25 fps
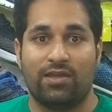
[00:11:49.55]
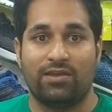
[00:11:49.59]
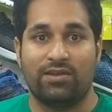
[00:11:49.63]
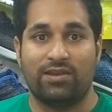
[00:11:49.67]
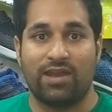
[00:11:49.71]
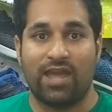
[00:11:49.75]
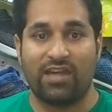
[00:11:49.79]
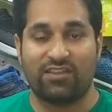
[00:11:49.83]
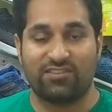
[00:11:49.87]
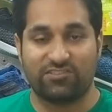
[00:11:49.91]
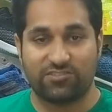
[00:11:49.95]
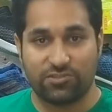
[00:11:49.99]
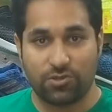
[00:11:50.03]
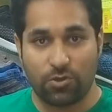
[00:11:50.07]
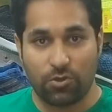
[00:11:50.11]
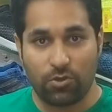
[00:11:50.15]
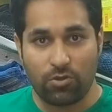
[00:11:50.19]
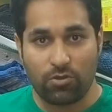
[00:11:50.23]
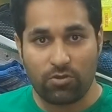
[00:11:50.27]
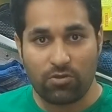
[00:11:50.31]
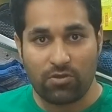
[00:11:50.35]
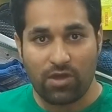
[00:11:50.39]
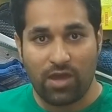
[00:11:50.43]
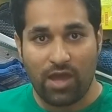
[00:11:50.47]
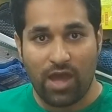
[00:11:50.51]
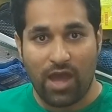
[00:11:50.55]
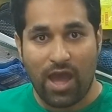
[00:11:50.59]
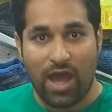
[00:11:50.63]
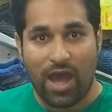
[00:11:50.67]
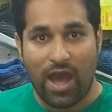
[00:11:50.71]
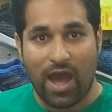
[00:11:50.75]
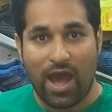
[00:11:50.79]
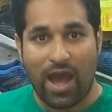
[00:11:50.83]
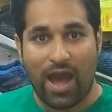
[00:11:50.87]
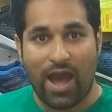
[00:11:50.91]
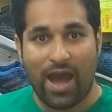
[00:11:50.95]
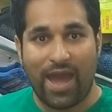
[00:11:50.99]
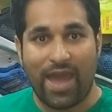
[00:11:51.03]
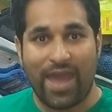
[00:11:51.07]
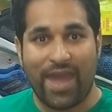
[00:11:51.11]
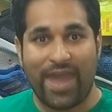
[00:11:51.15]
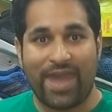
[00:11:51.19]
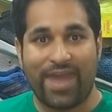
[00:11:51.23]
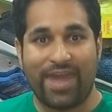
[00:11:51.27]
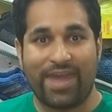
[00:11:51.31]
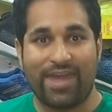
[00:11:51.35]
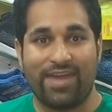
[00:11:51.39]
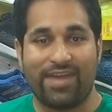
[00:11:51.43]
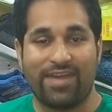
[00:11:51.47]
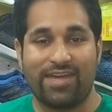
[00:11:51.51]
next show,
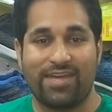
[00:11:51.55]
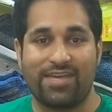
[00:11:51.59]
I